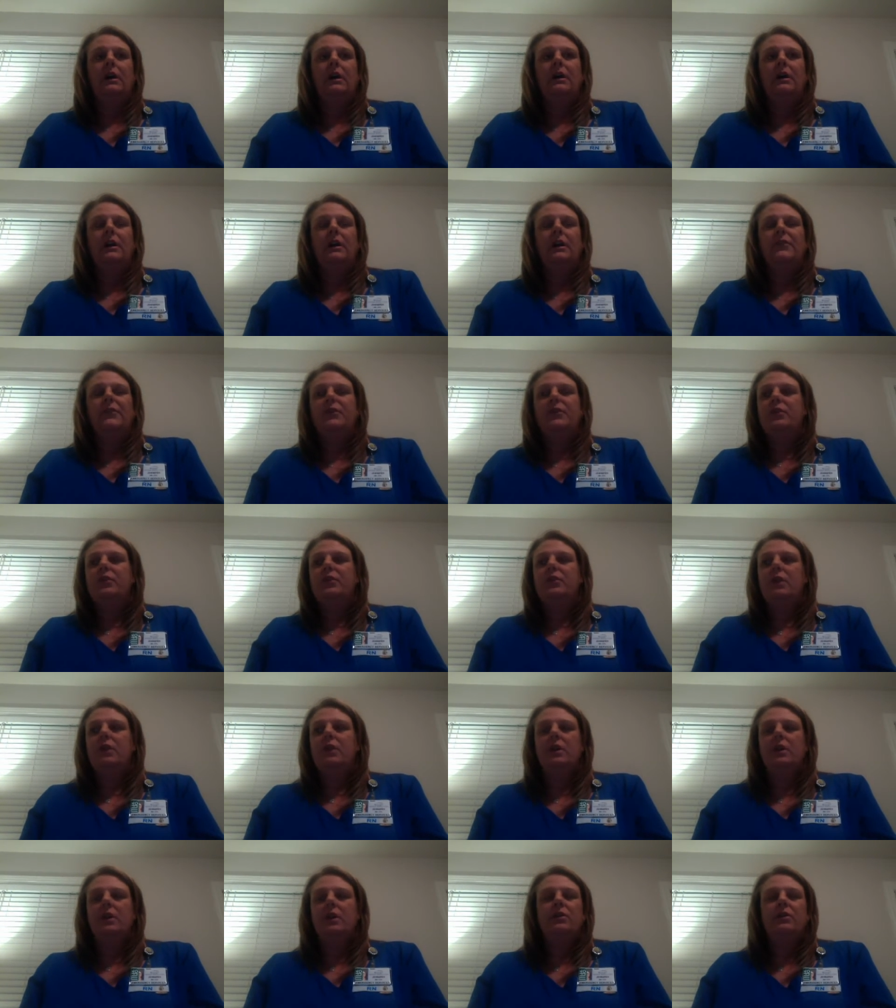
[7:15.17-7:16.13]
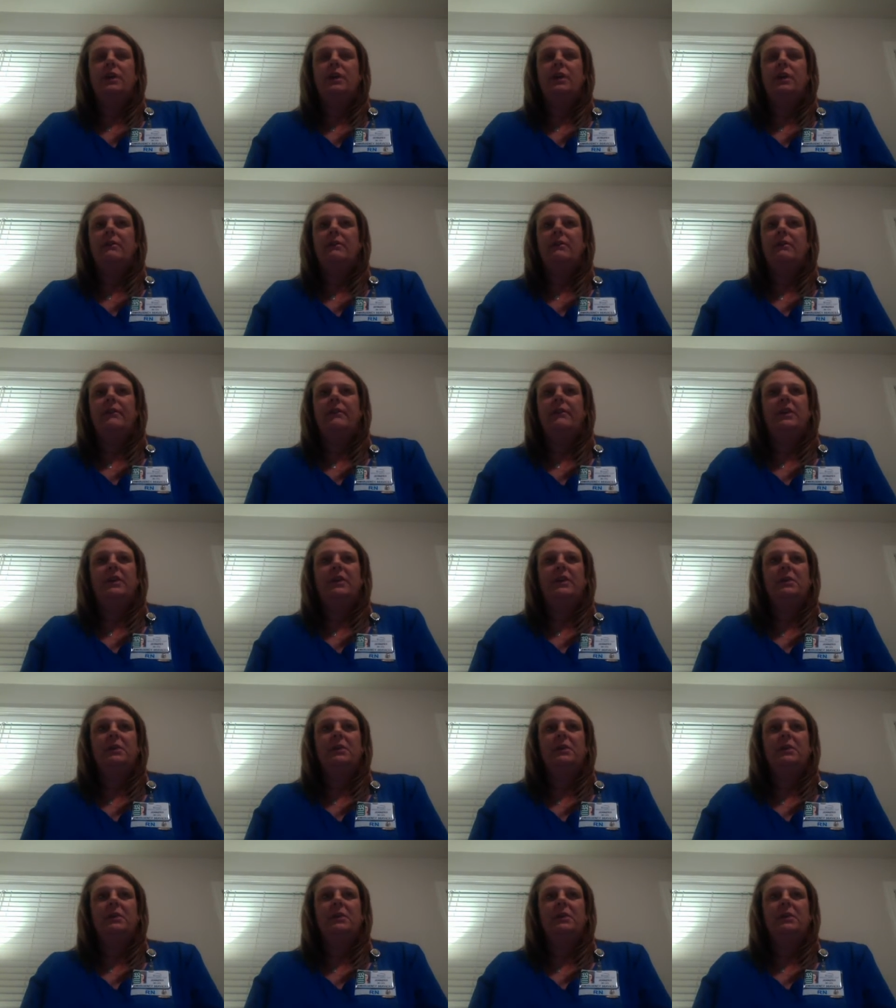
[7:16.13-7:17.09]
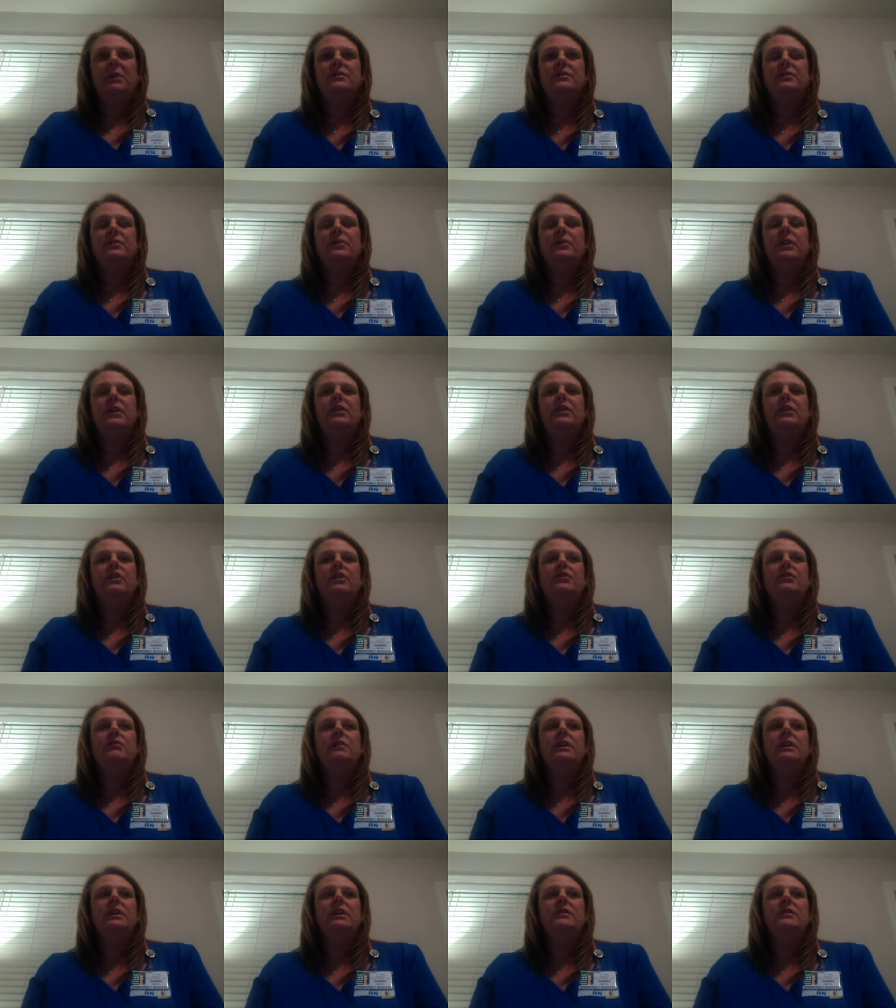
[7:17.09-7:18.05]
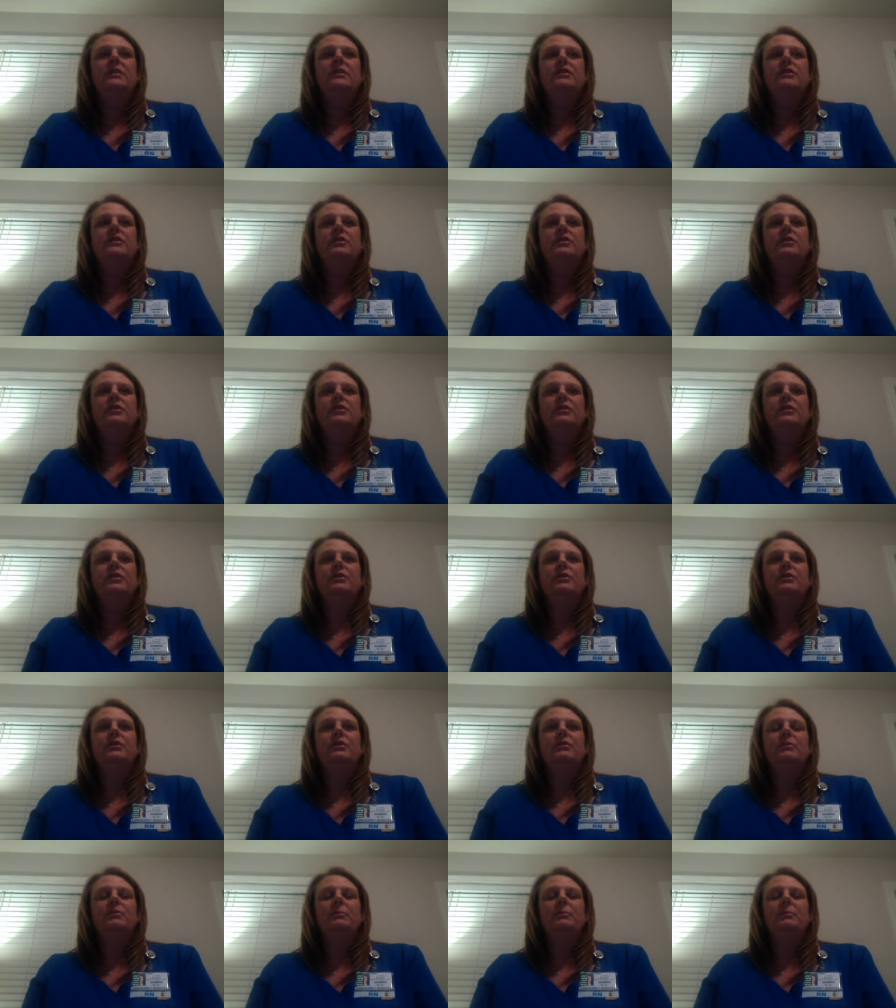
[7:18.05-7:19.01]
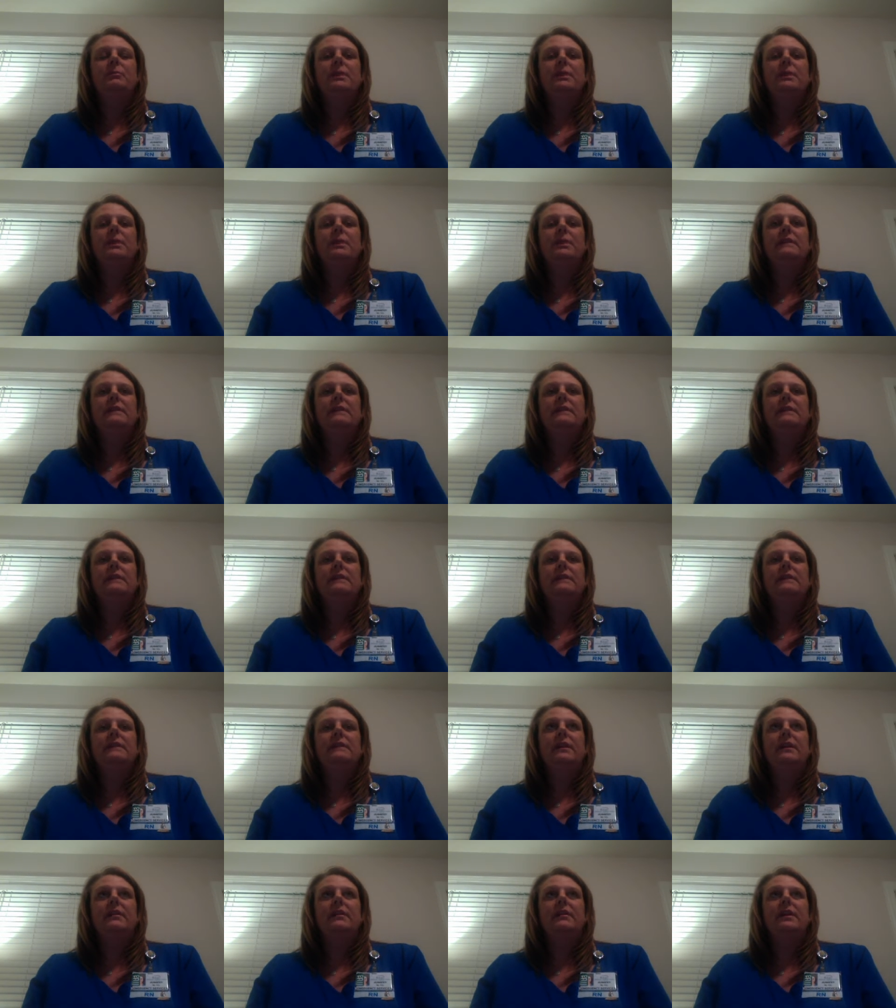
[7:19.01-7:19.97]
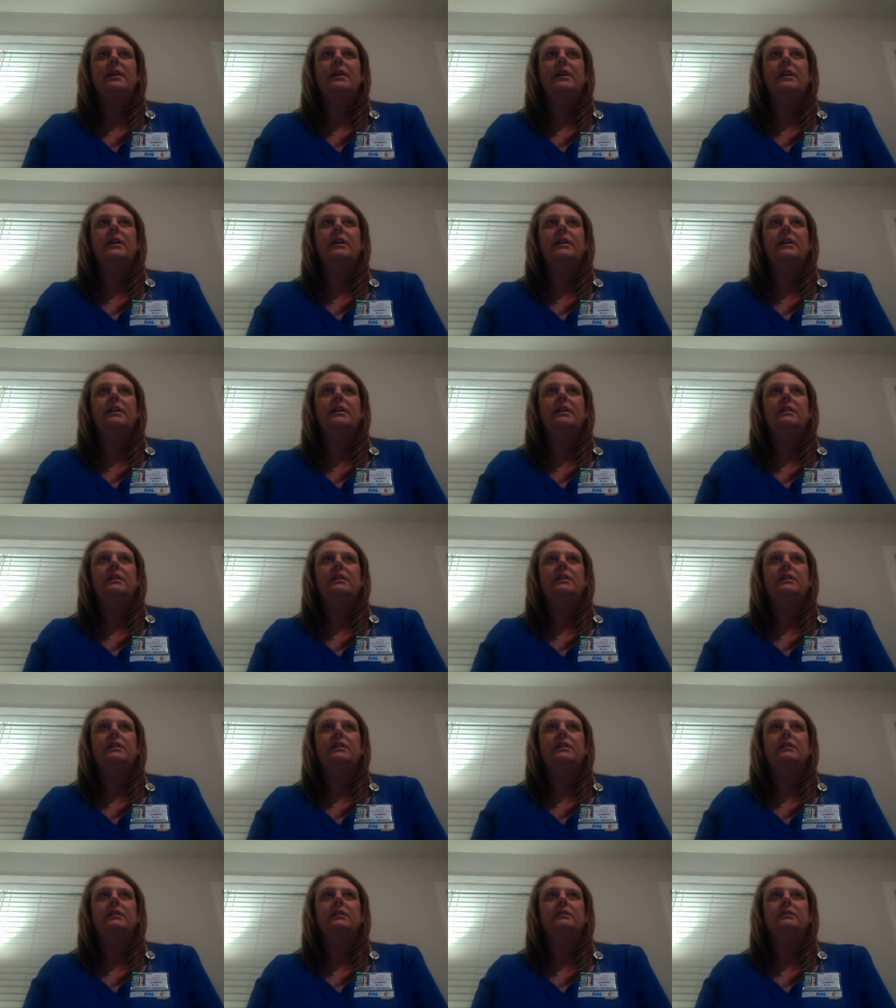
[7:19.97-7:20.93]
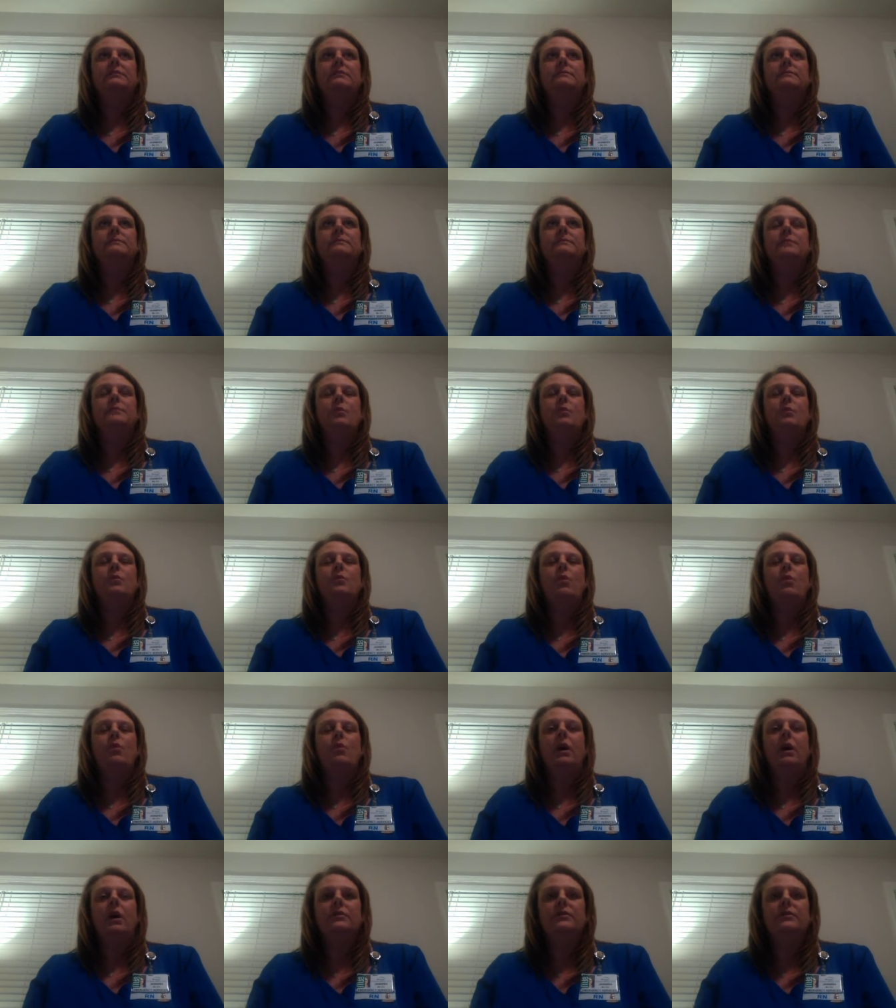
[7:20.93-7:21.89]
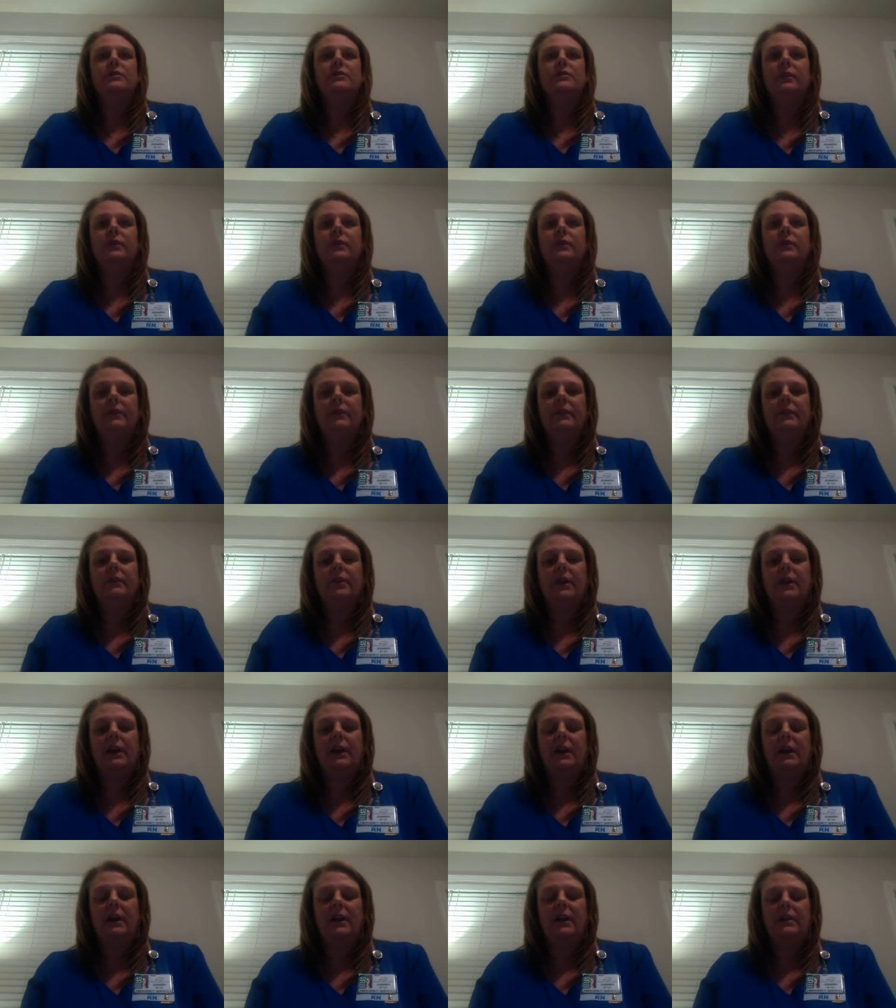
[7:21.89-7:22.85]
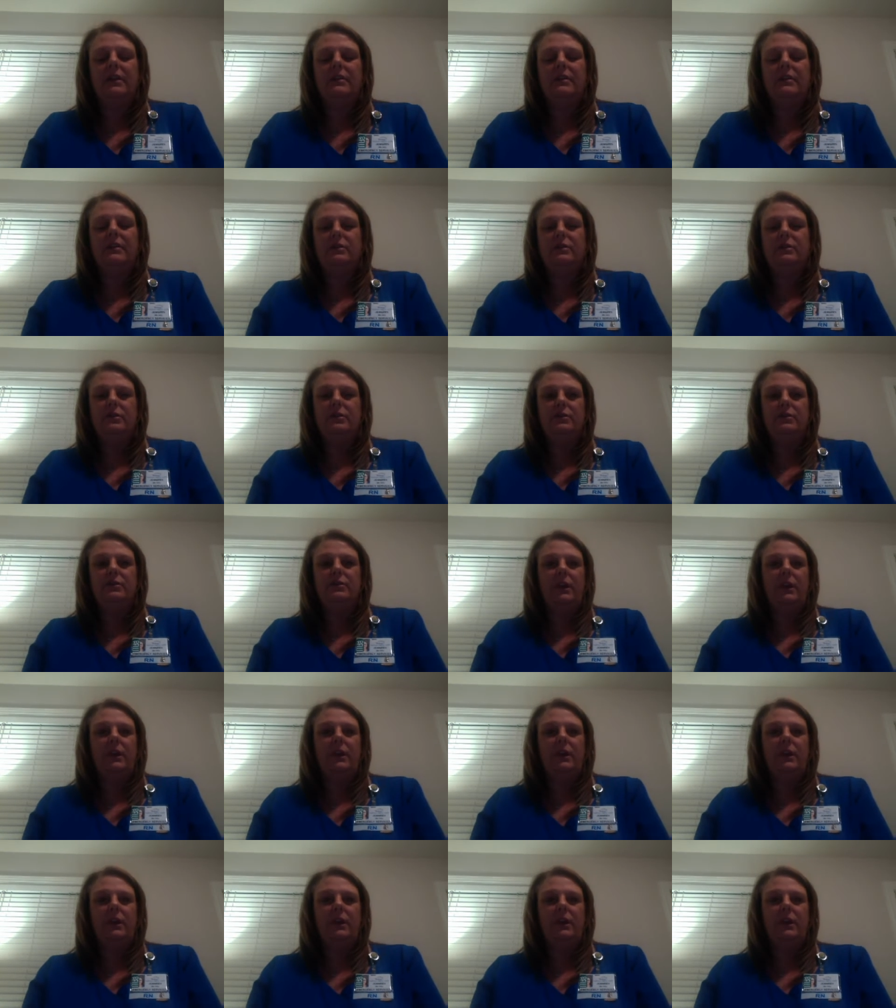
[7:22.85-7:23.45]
If you know you have a family history, you need to be very watchful of your diet. You